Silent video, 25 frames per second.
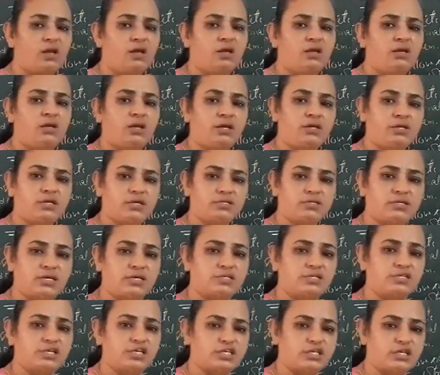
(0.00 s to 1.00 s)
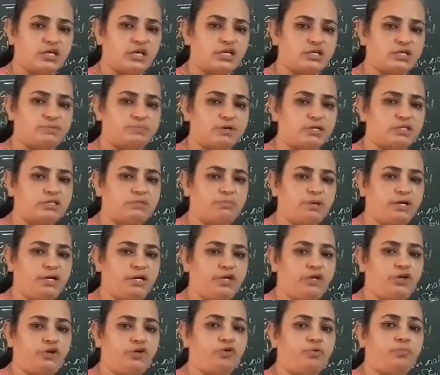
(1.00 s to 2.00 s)
it is his
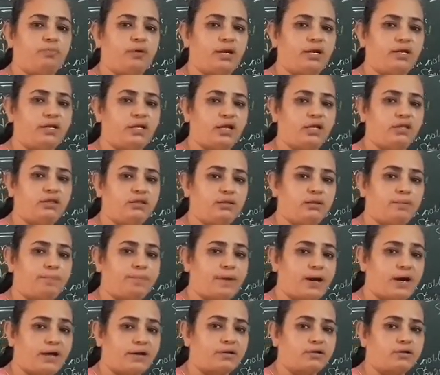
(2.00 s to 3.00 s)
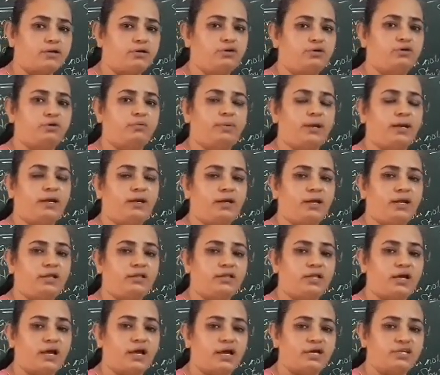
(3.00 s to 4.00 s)
responsibility to maintain the park, to
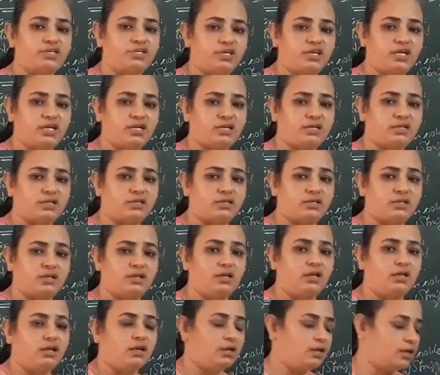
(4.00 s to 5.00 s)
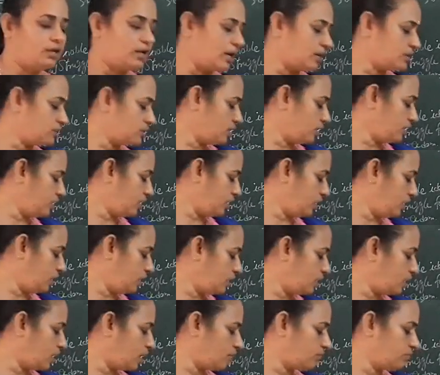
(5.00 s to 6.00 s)
maintain the hygienity
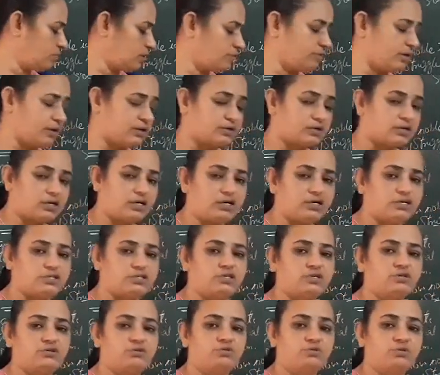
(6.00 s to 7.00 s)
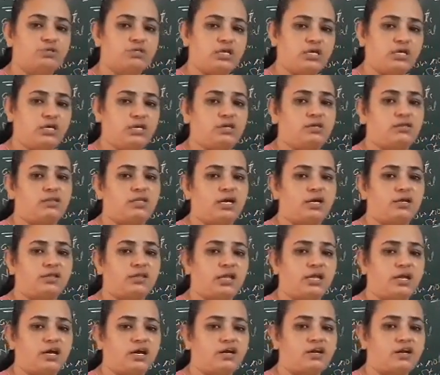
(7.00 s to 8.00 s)
of the workers, to see that
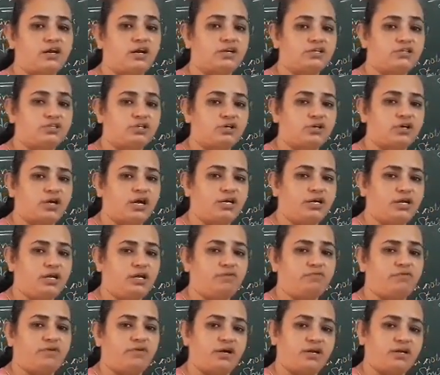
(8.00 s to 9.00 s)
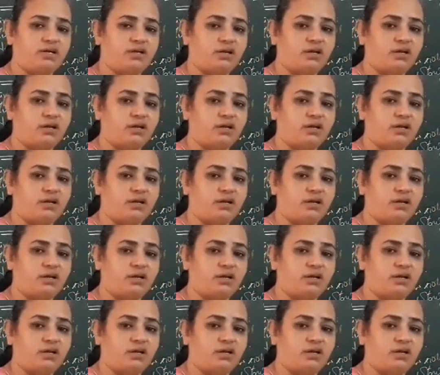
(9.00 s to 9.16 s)
they are also getting work